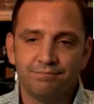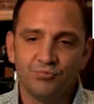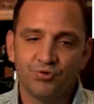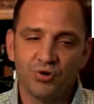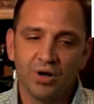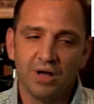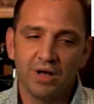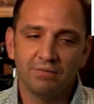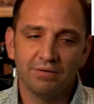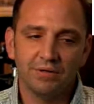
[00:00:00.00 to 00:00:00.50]

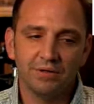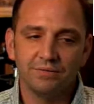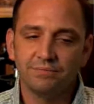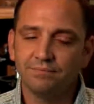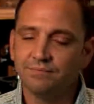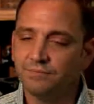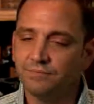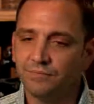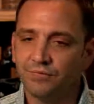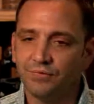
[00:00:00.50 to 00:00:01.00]
driving
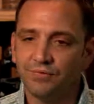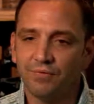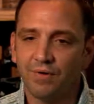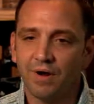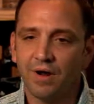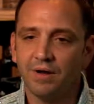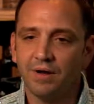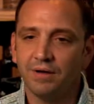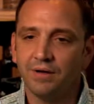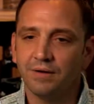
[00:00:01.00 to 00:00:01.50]
was
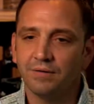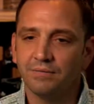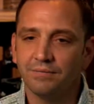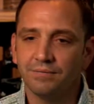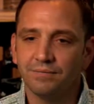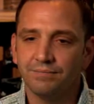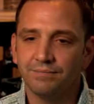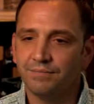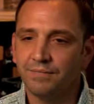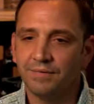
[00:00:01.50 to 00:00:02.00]
frightening.
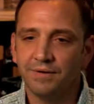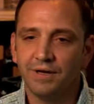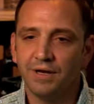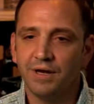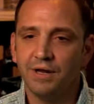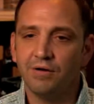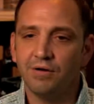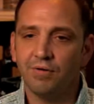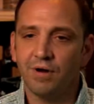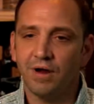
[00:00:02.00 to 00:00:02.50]

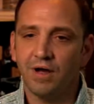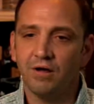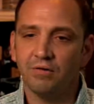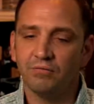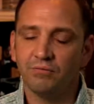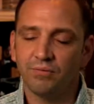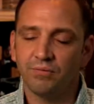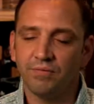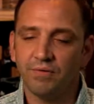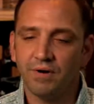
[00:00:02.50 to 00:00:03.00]
Any
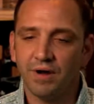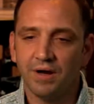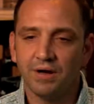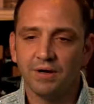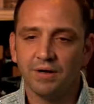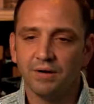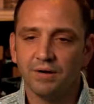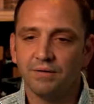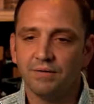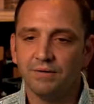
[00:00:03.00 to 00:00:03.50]
crowds were
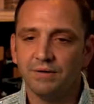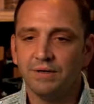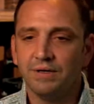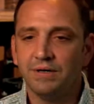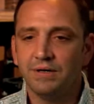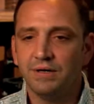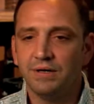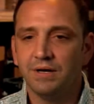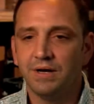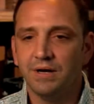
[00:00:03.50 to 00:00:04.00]
frightening.
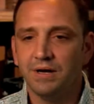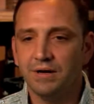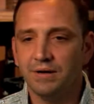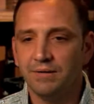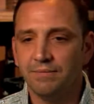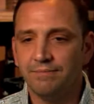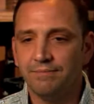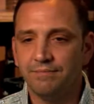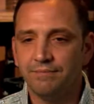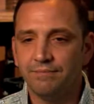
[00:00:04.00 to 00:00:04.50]

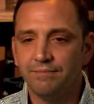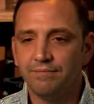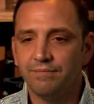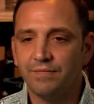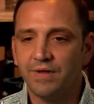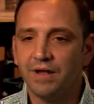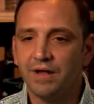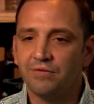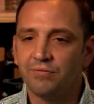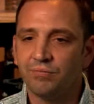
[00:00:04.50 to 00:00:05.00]
Um,
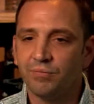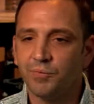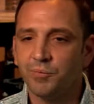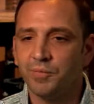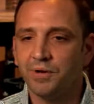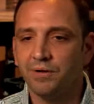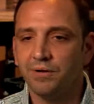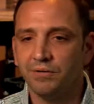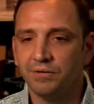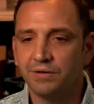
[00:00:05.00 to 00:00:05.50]
that's when
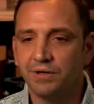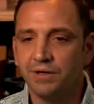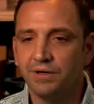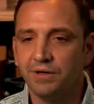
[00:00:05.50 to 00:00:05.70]
we looked